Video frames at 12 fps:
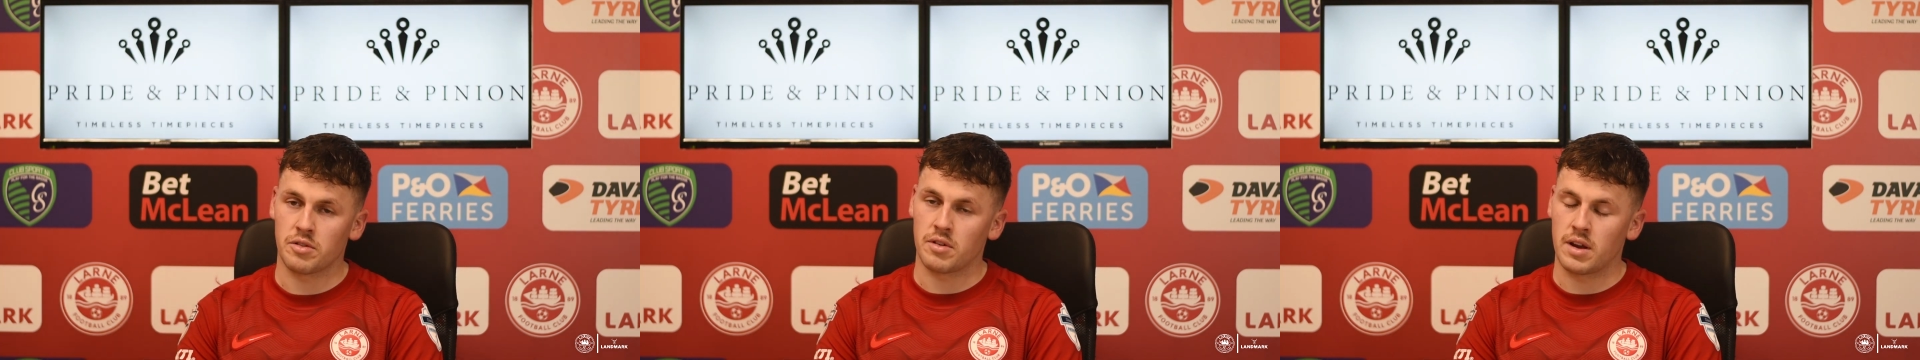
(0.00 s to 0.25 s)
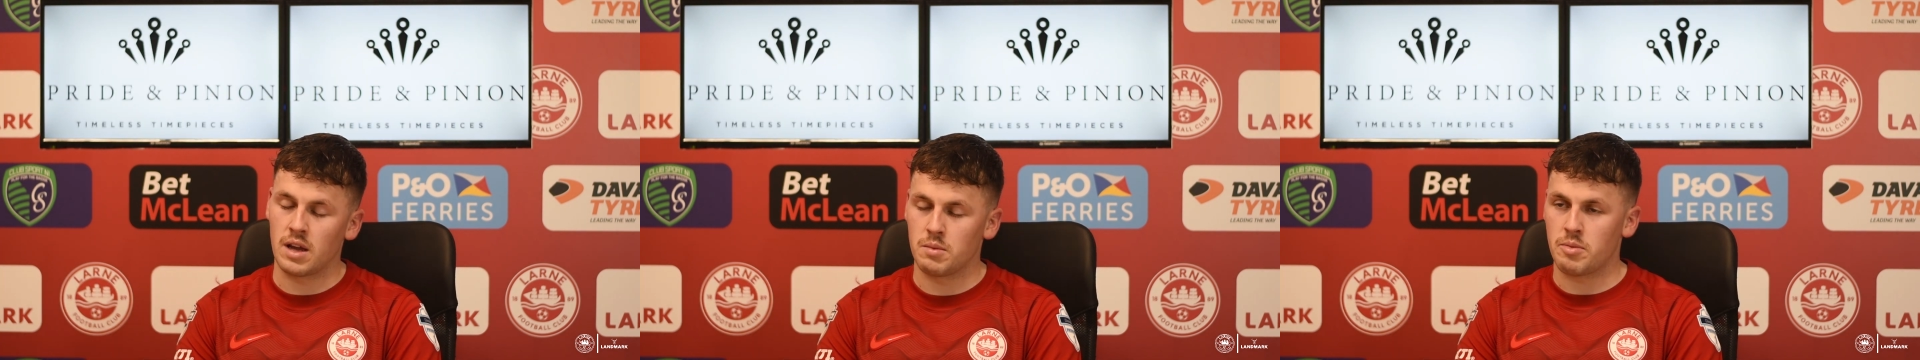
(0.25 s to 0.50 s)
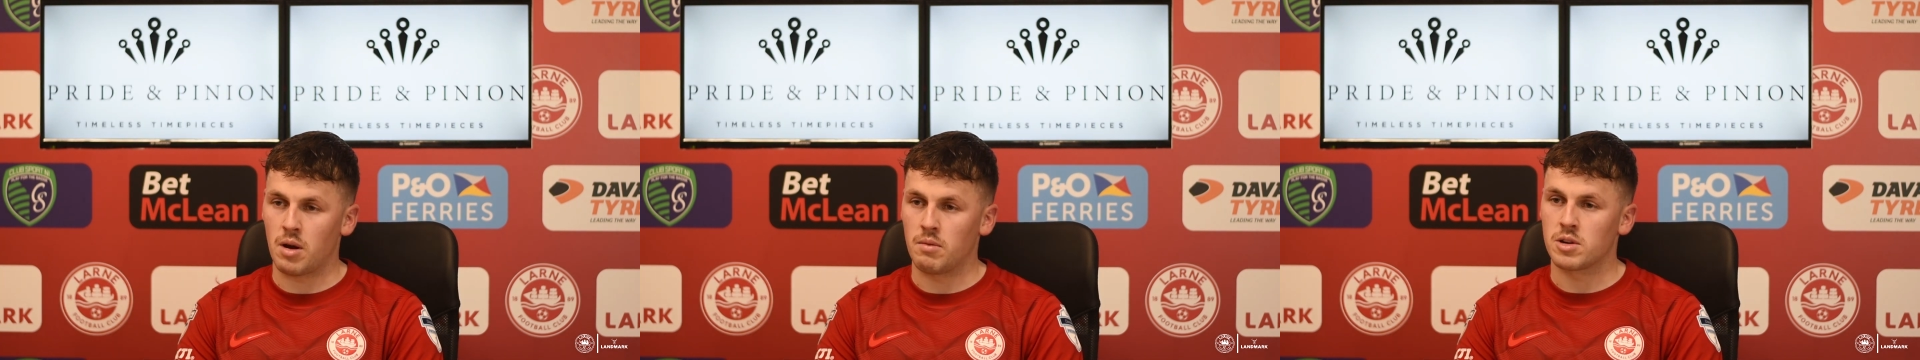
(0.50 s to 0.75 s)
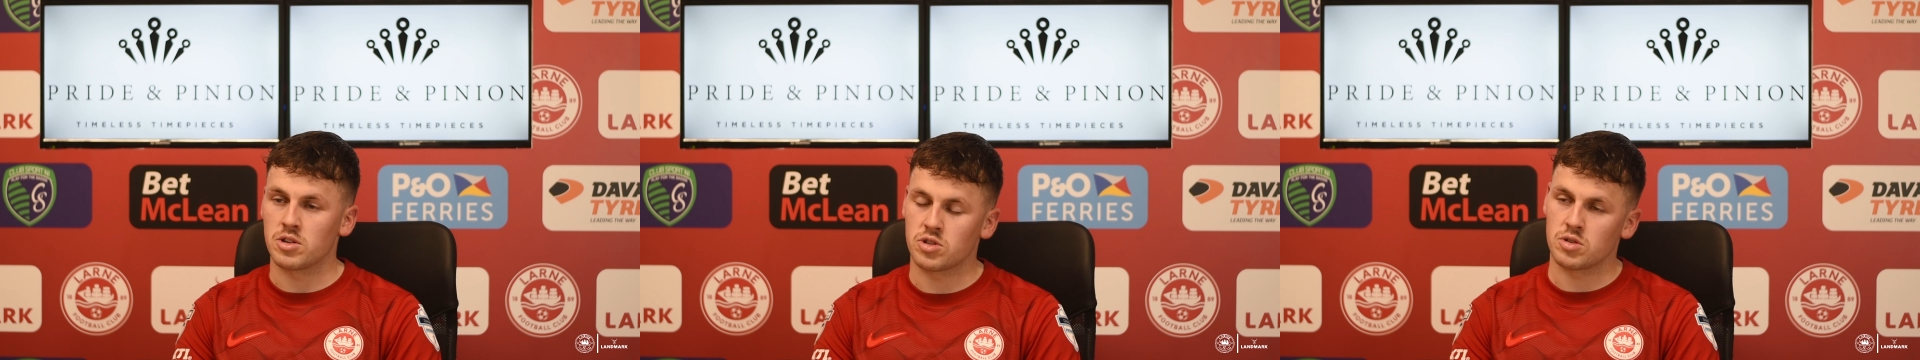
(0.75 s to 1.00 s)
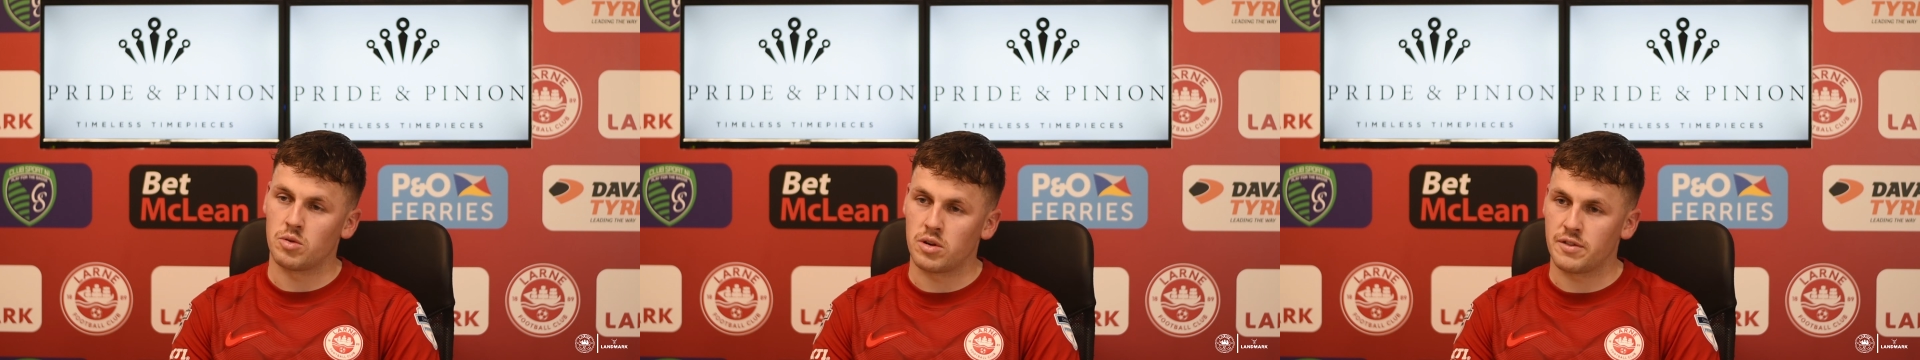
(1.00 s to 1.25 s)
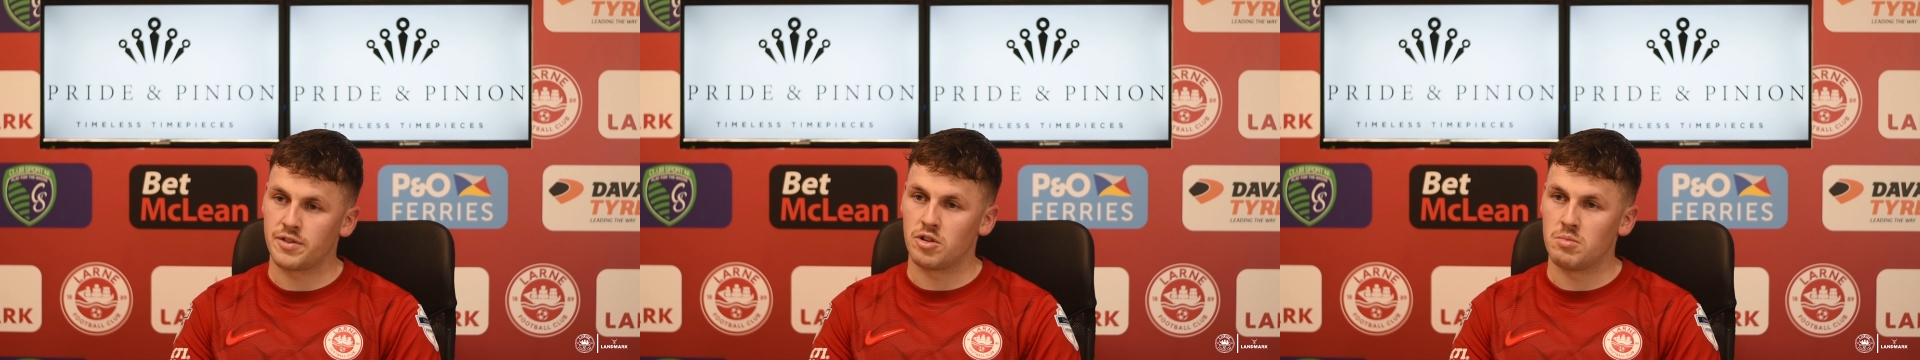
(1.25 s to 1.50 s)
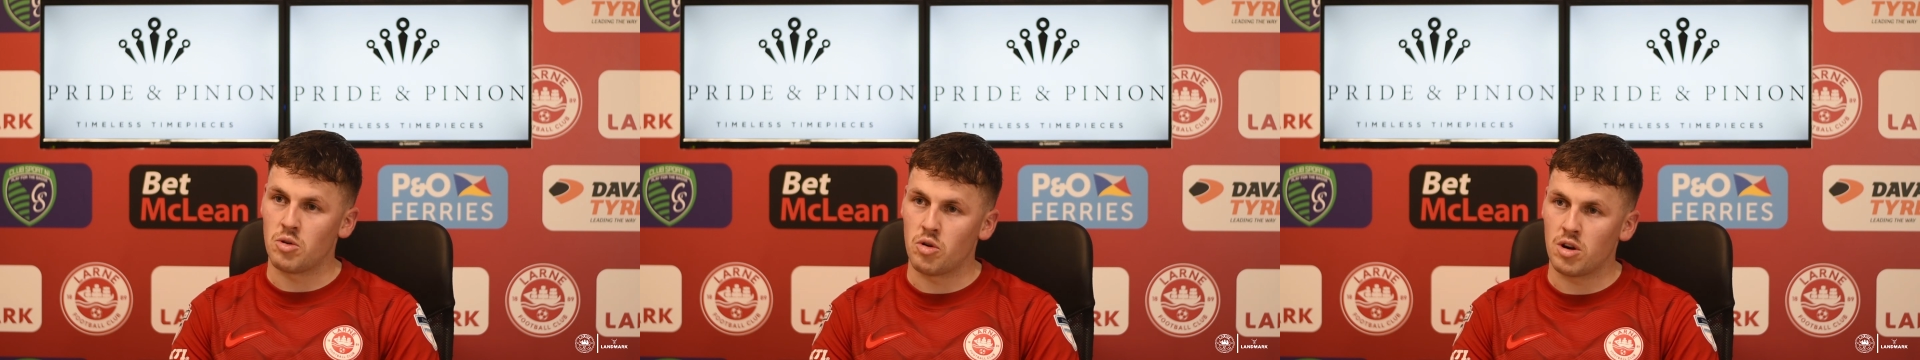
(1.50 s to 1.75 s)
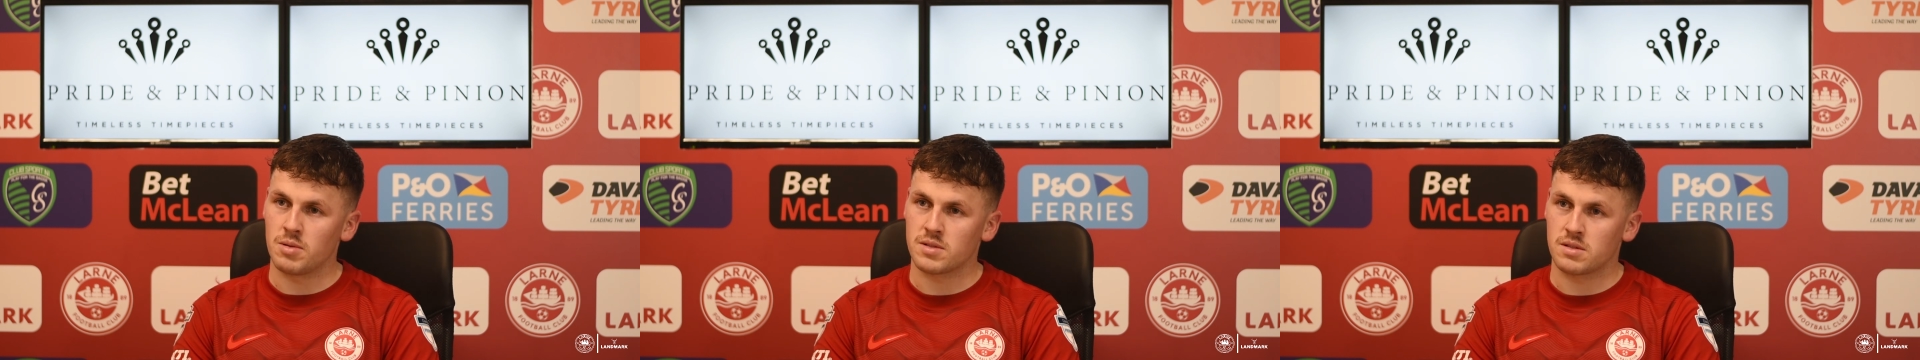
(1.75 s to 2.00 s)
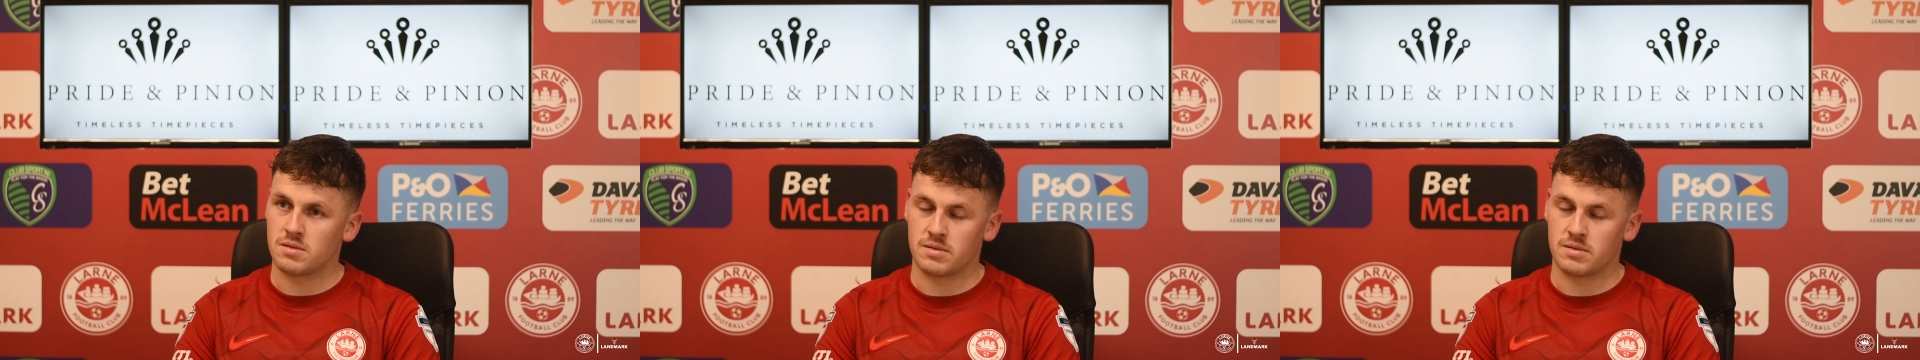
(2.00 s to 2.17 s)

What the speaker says: 3 and we probably could have scored a few more, but